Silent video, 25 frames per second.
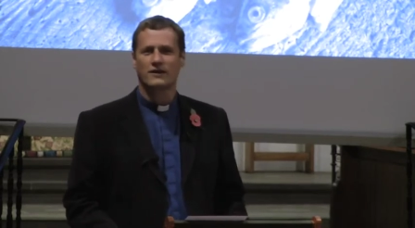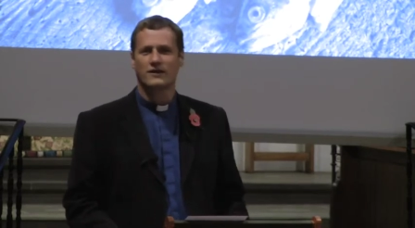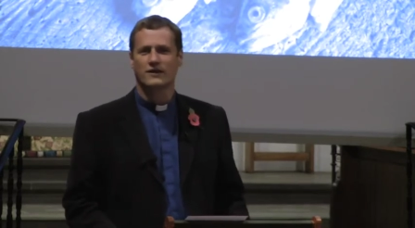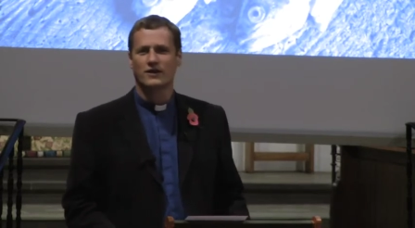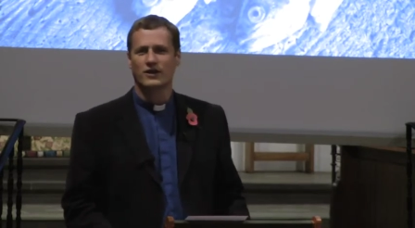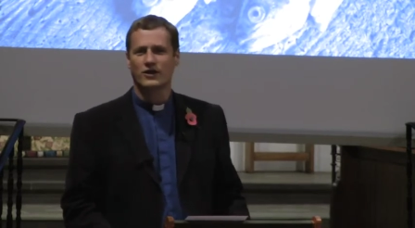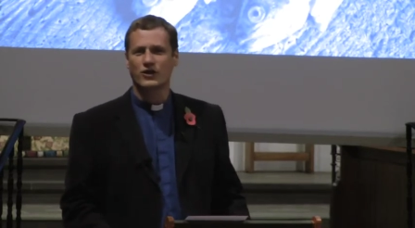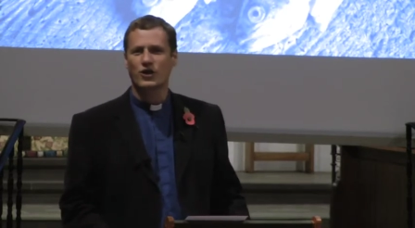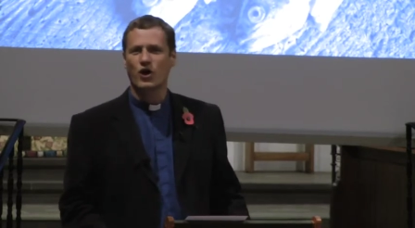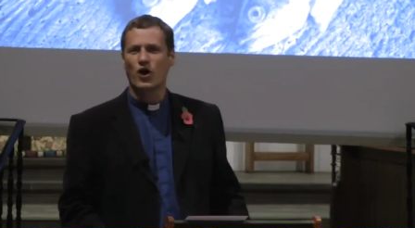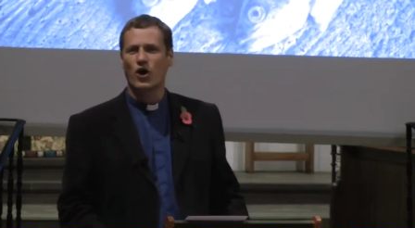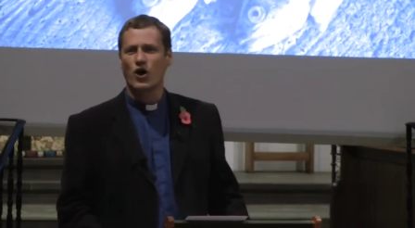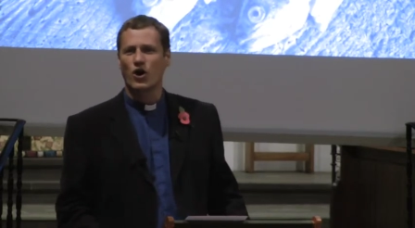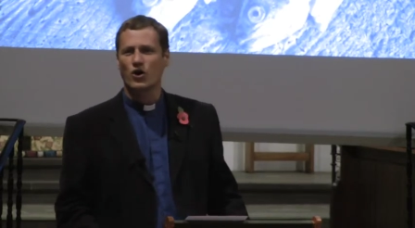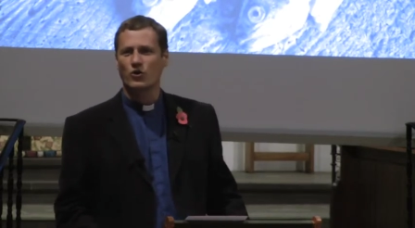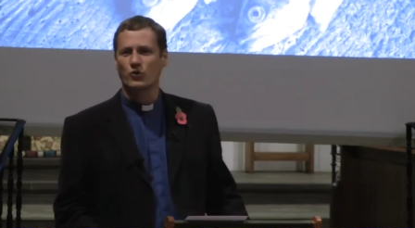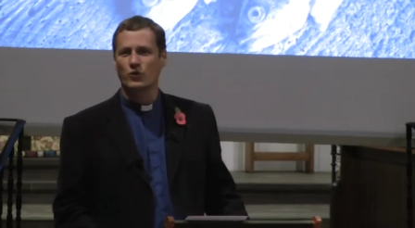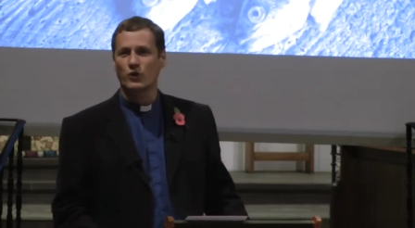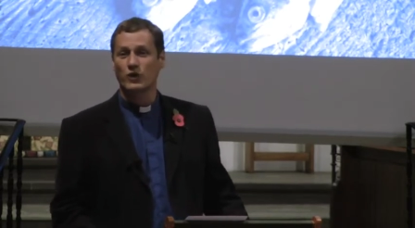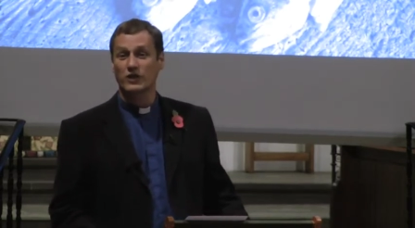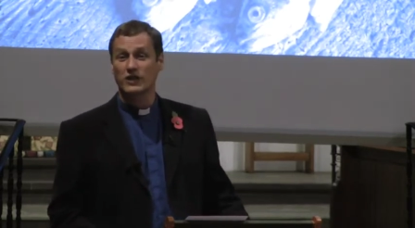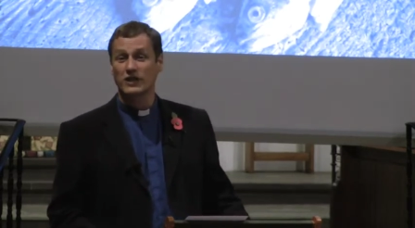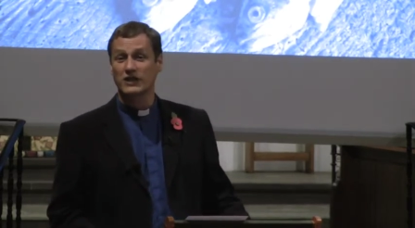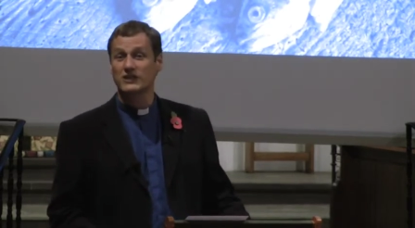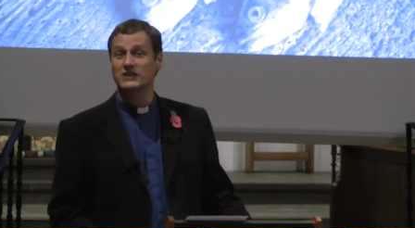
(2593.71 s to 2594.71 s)
that God
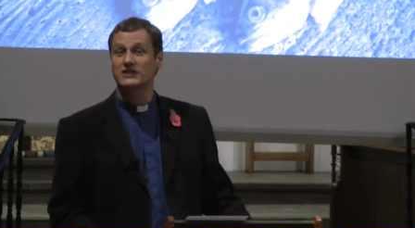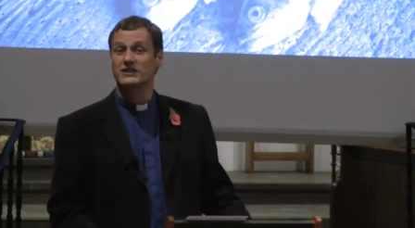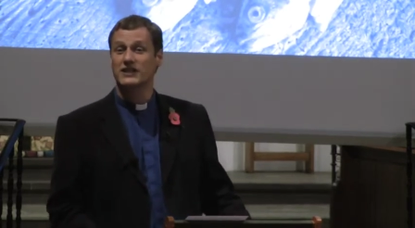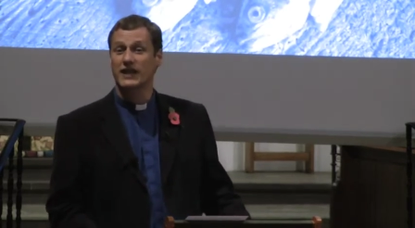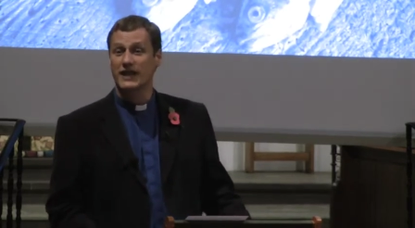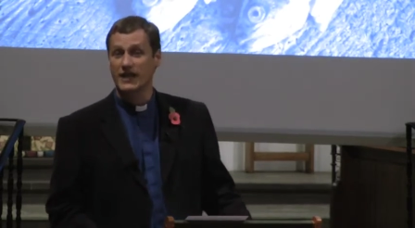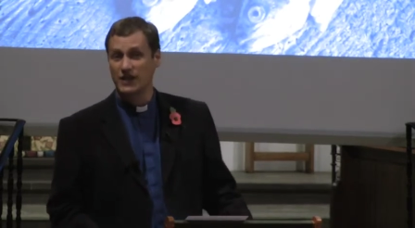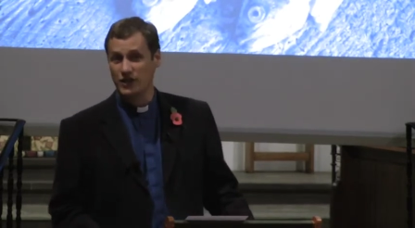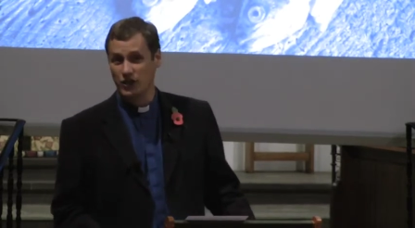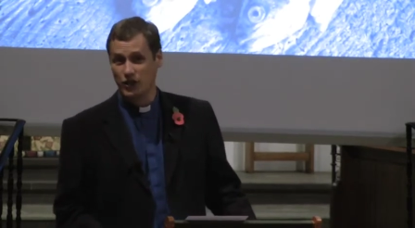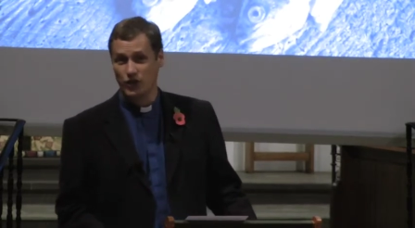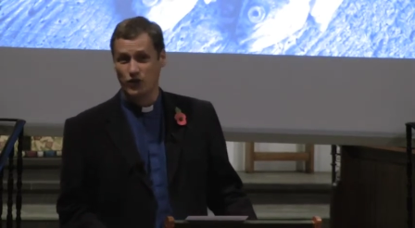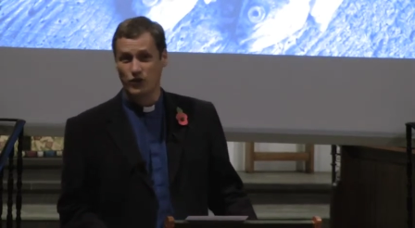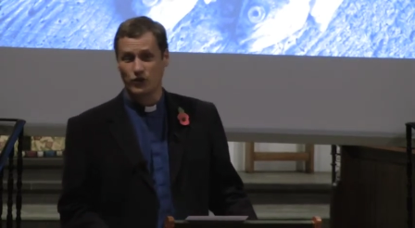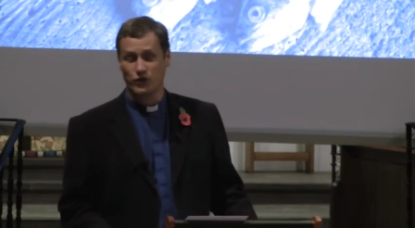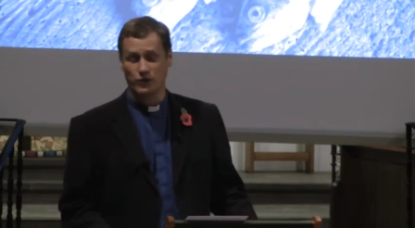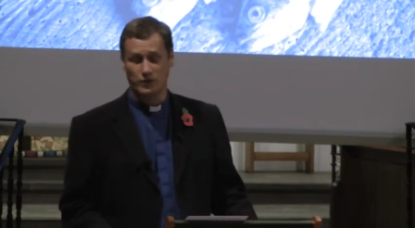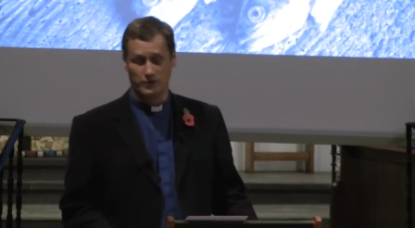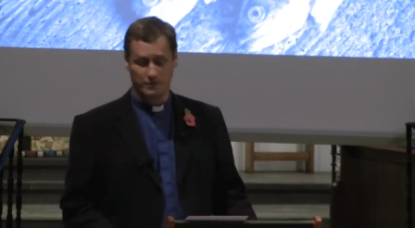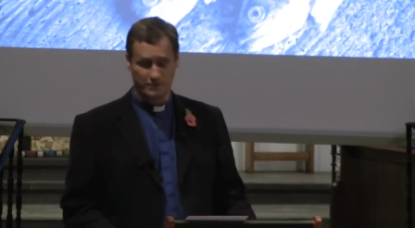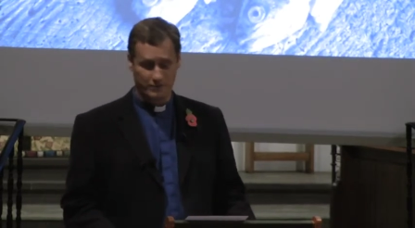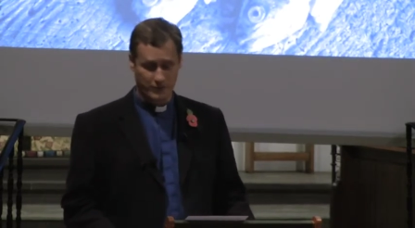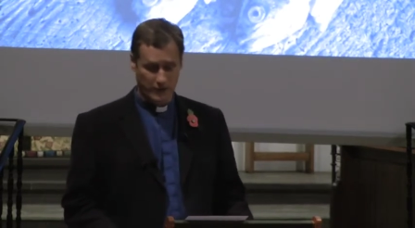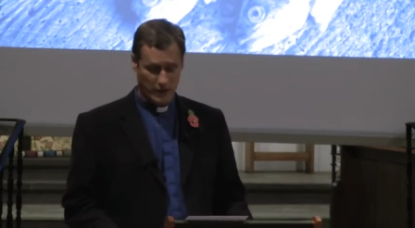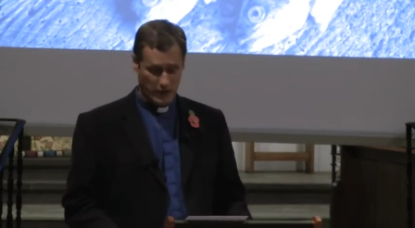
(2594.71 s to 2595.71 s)
will continue
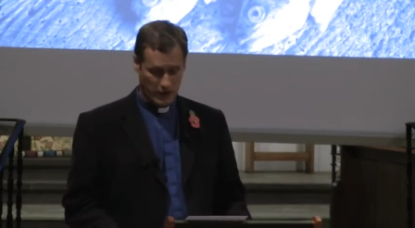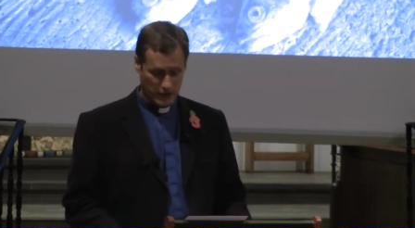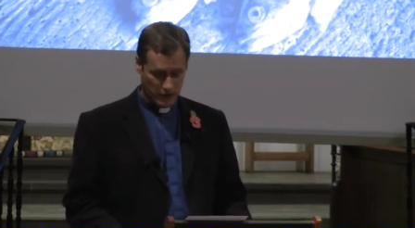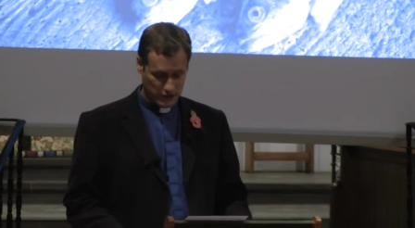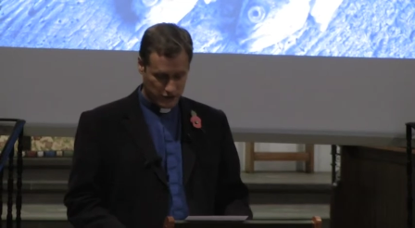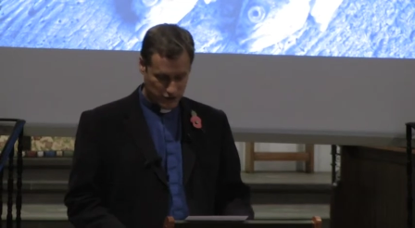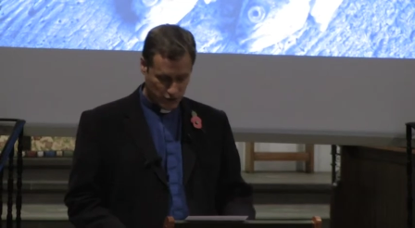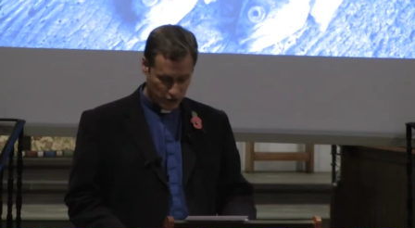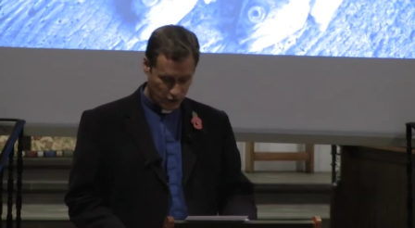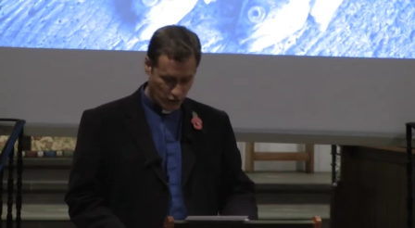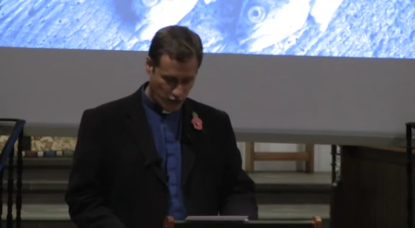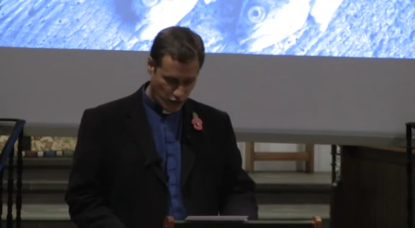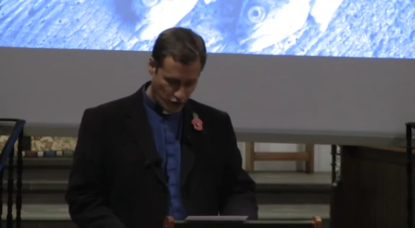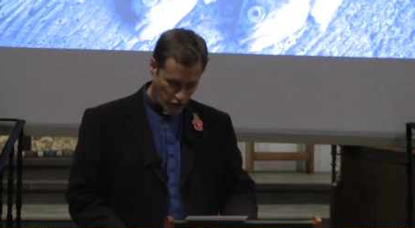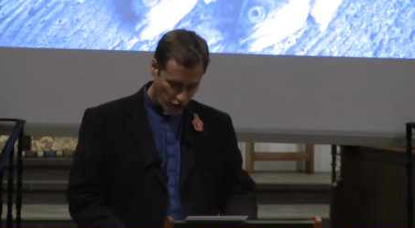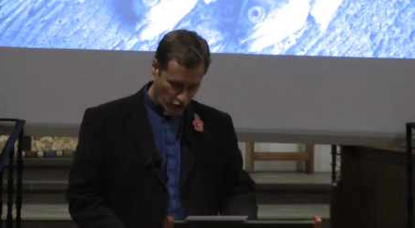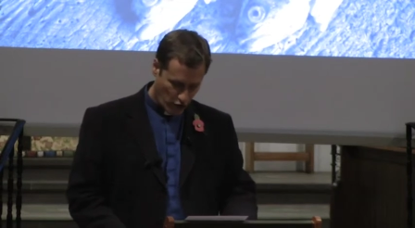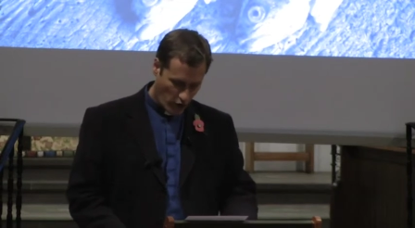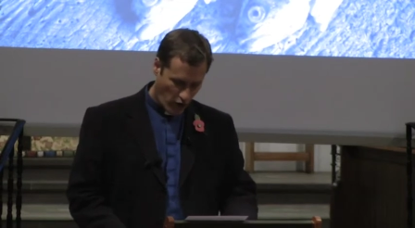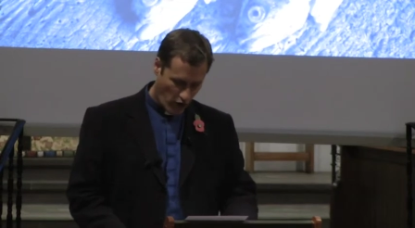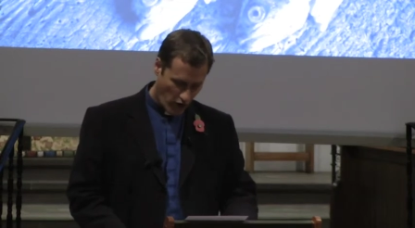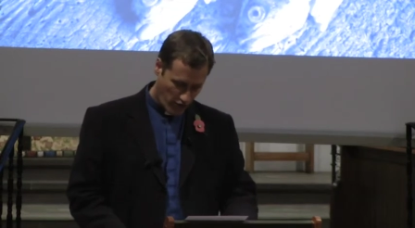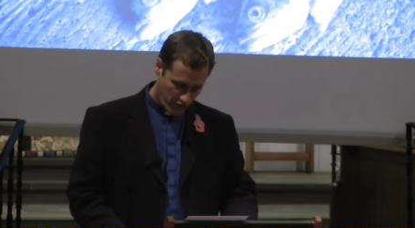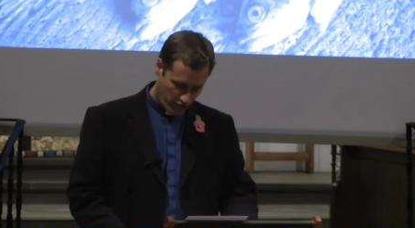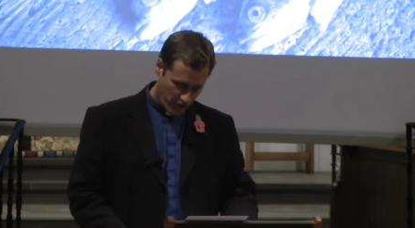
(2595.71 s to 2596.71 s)
to renew
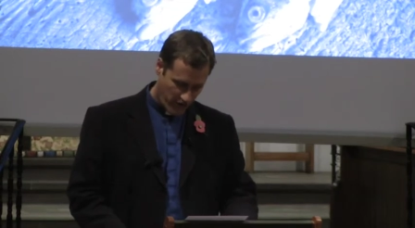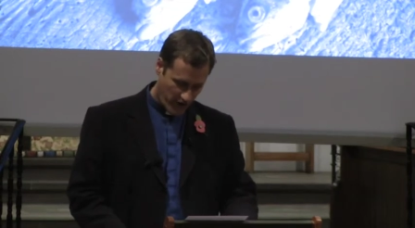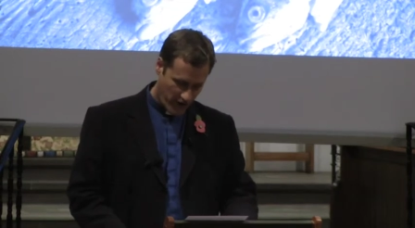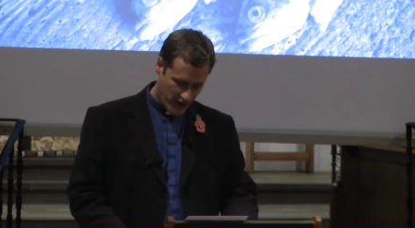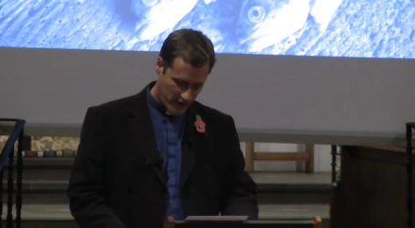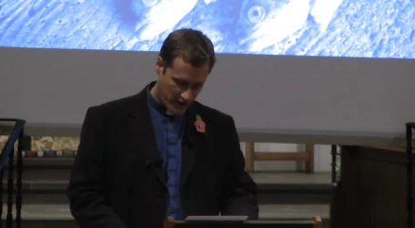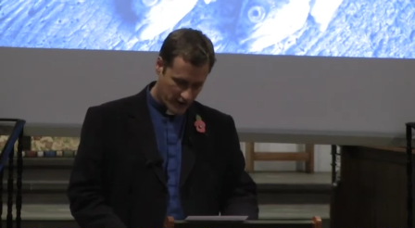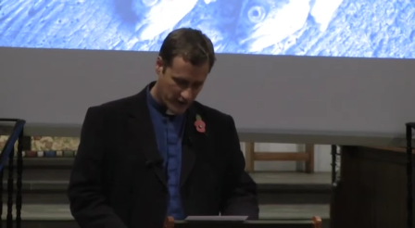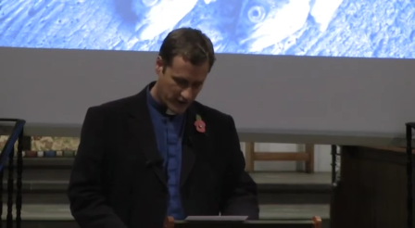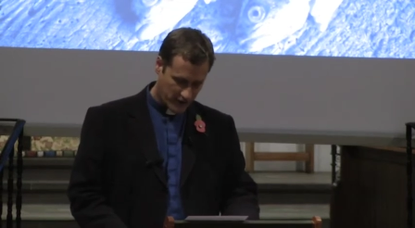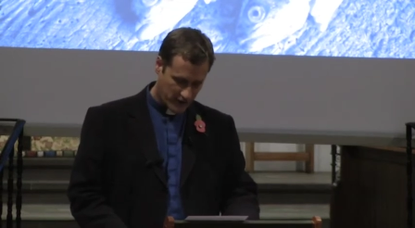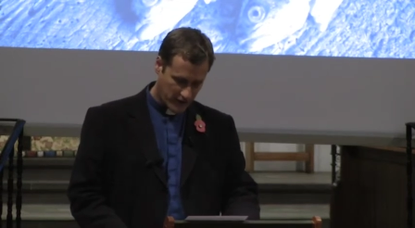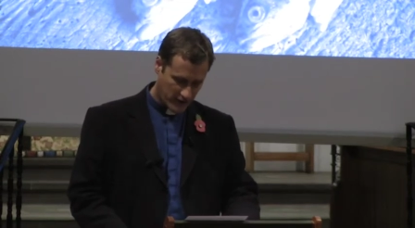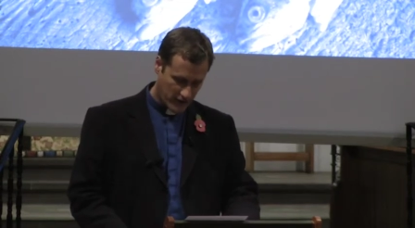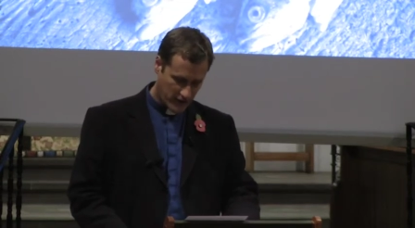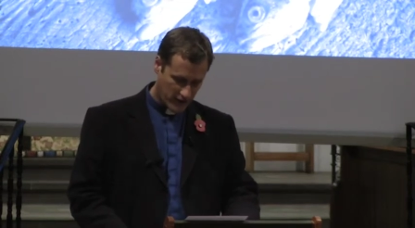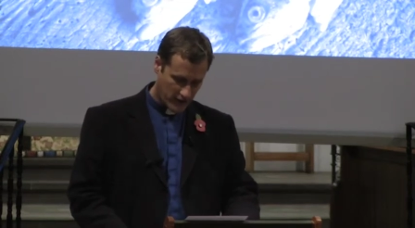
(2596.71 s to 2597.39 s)
our faith